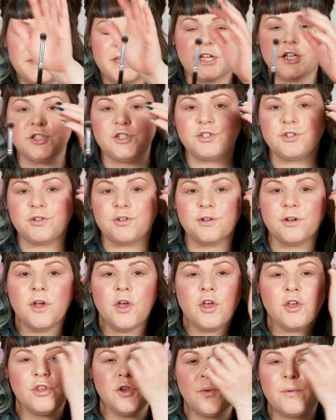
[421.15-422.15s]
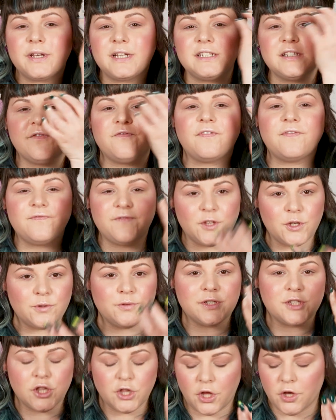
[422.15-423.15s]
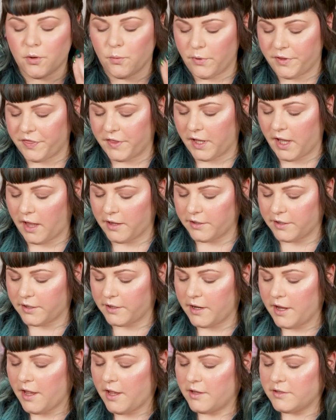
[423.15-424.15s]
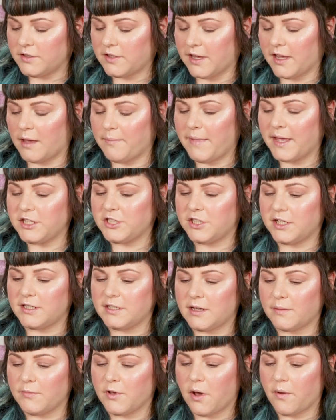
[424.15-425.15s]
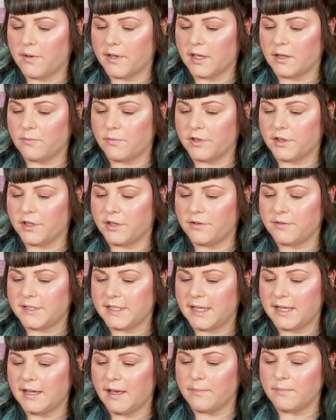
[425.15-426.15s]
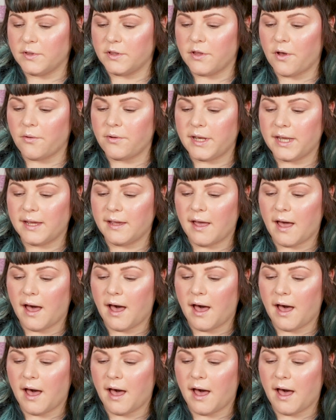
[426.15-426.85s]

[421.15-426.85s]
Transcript: because you want a diffuse look with the color. So like I mentioned, I'm going in with QT. I'm loading